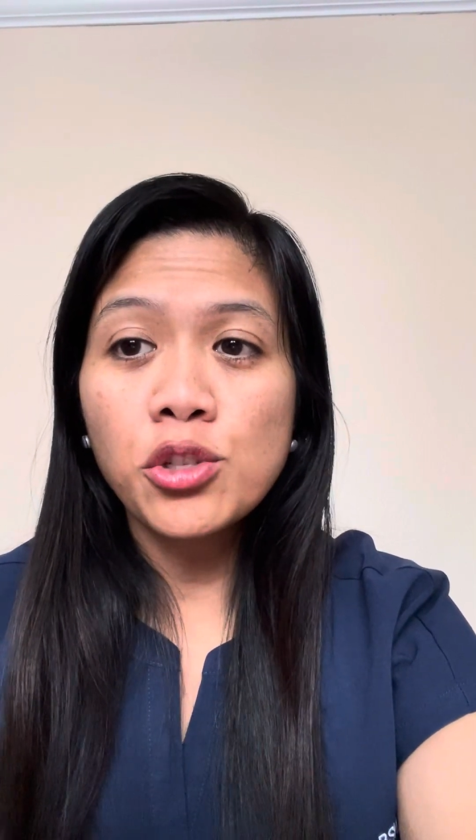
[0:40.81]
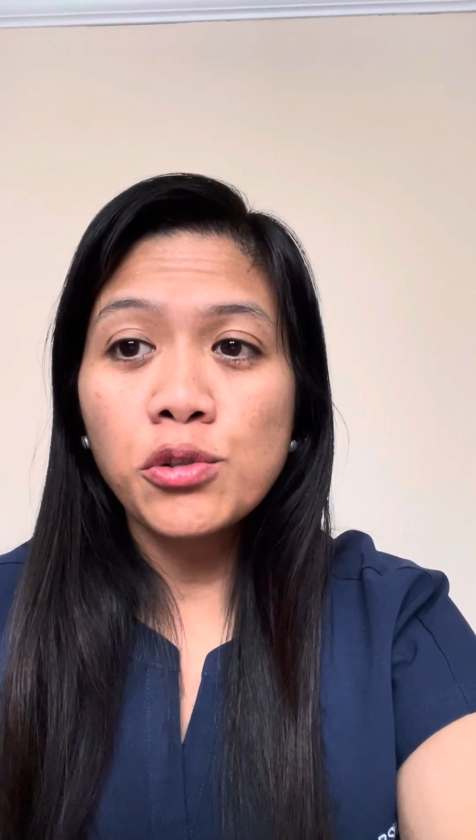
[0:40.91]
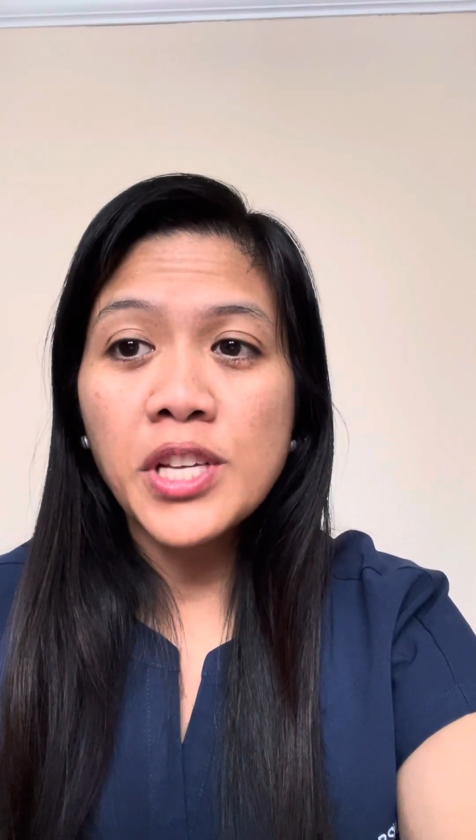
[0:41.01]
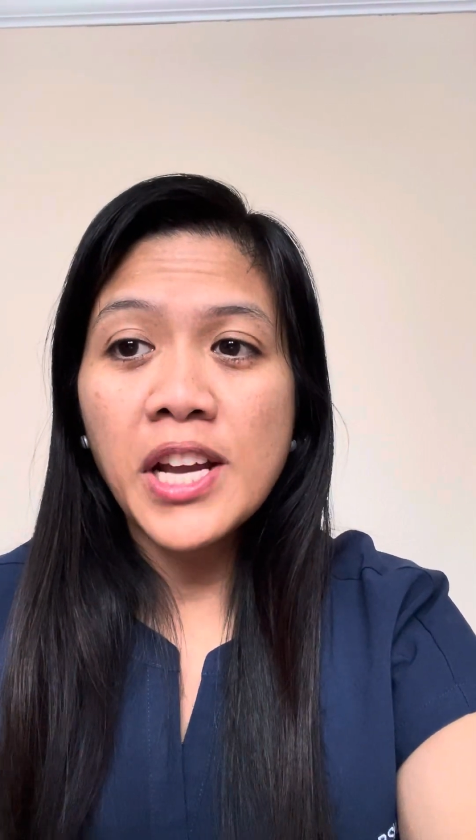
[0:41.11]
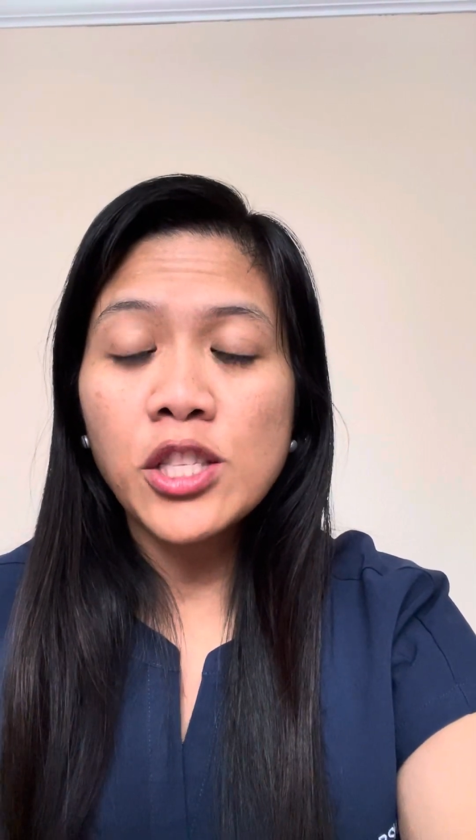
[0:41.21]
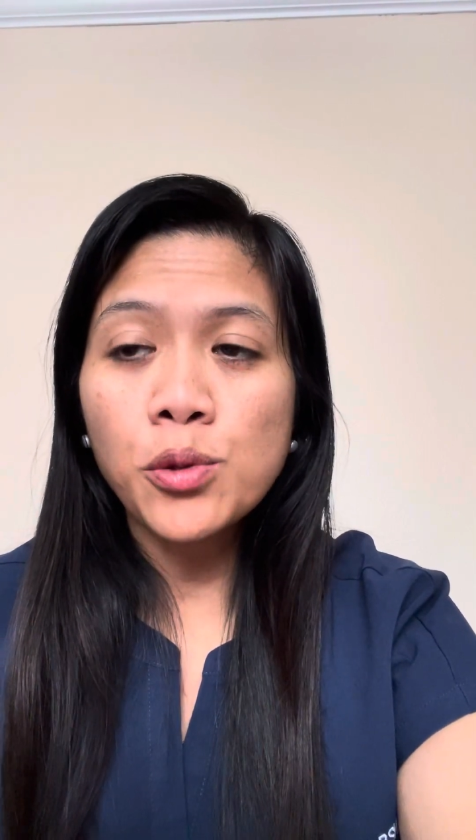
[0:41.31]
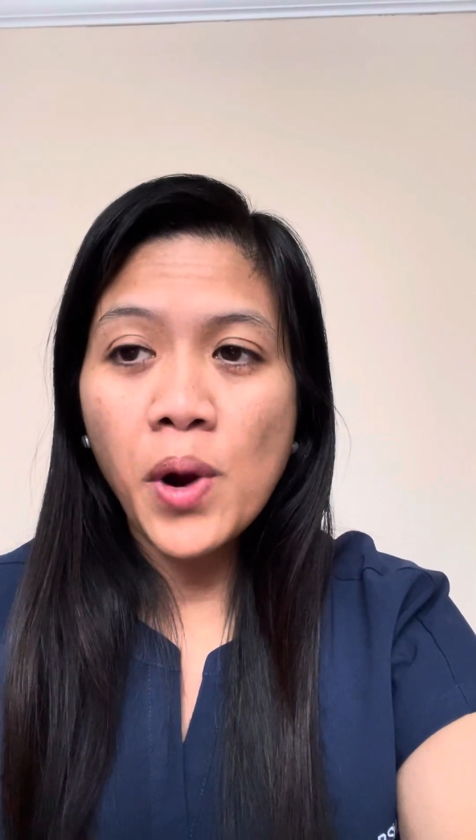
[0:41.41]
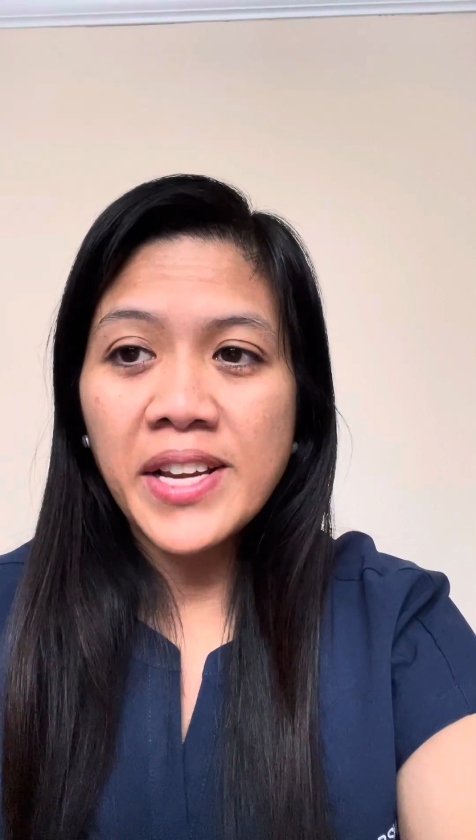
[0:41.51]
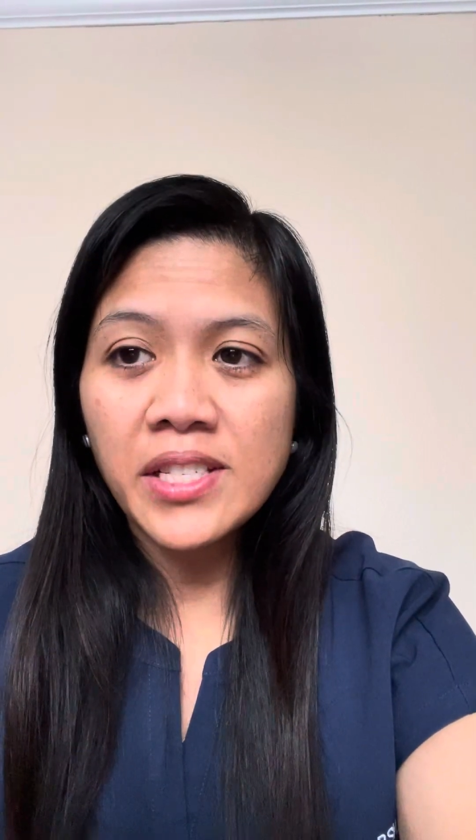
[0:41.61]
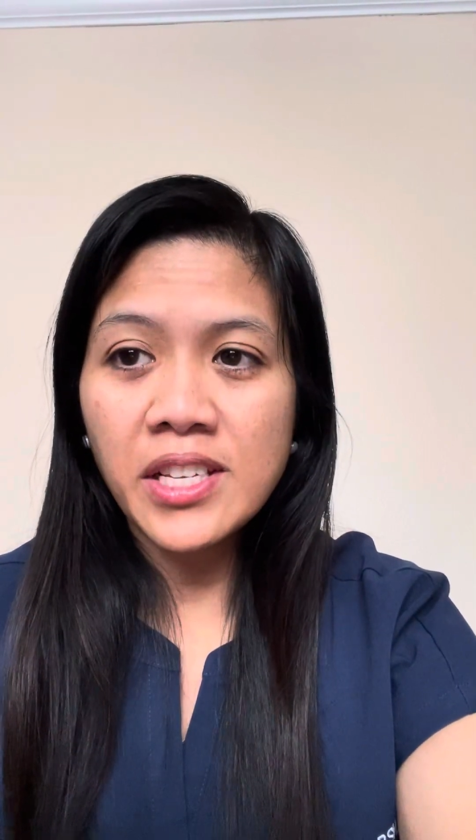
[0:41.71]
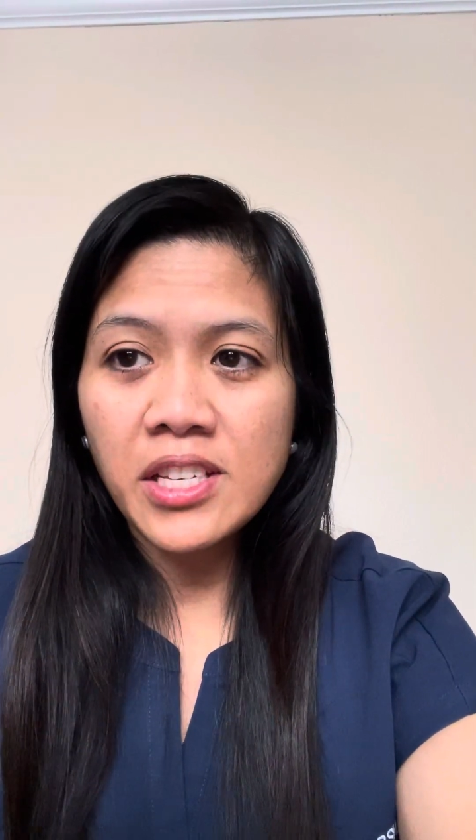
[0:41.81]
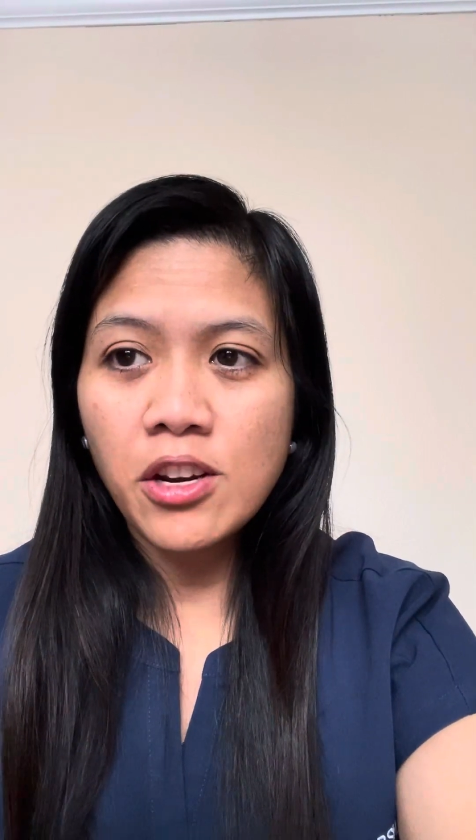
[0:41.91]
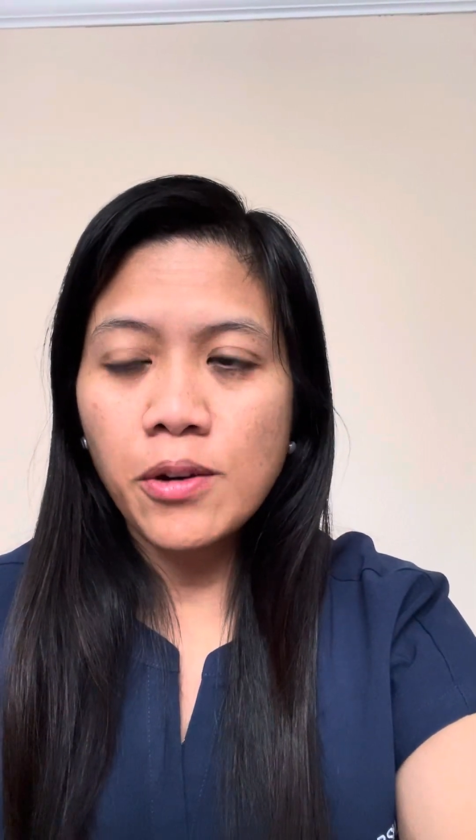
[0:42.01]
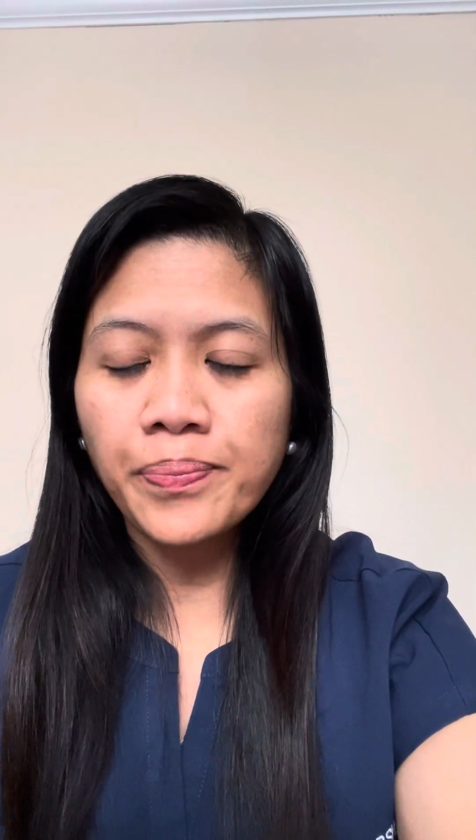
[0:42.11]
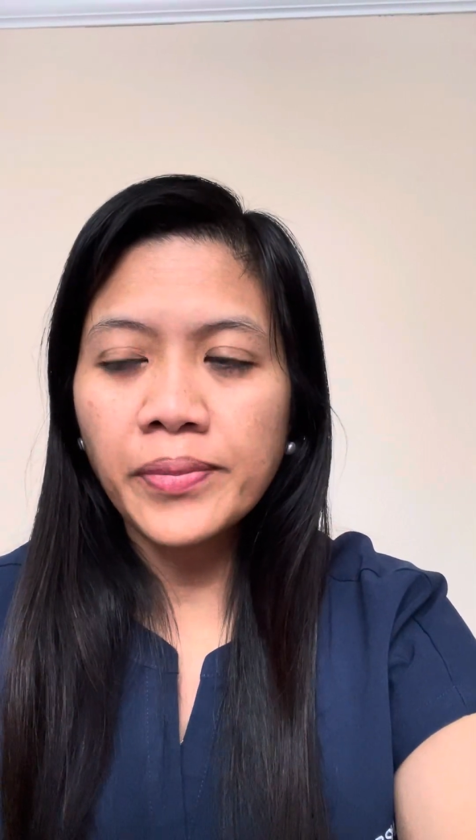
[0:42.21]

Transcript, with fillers: do that twice a year.